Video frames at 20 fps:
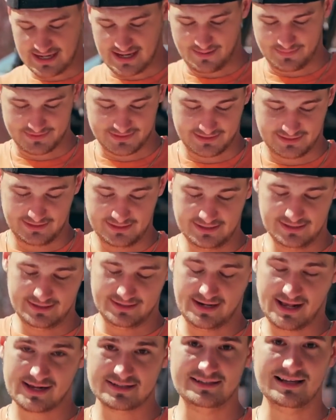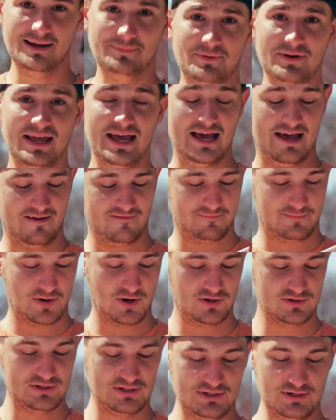opposite. Next up we have
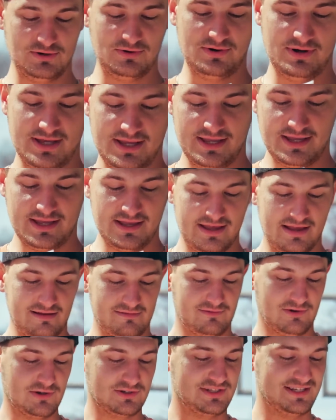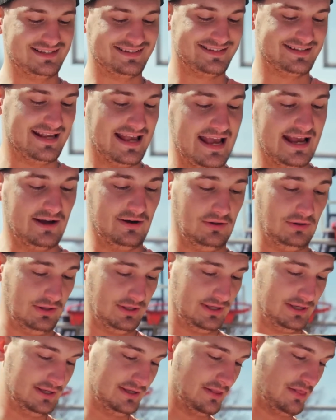Purdue versus Yale.
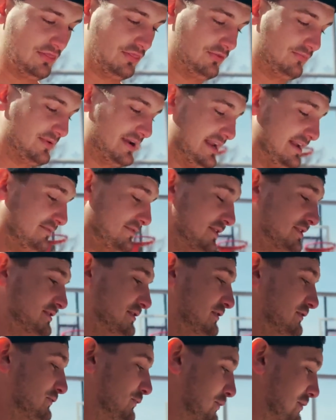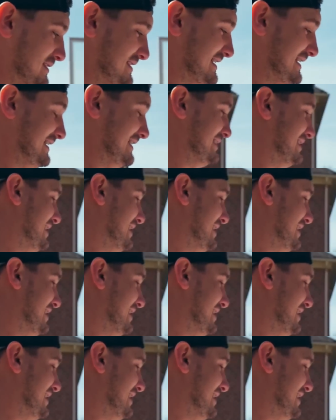3 versus 14.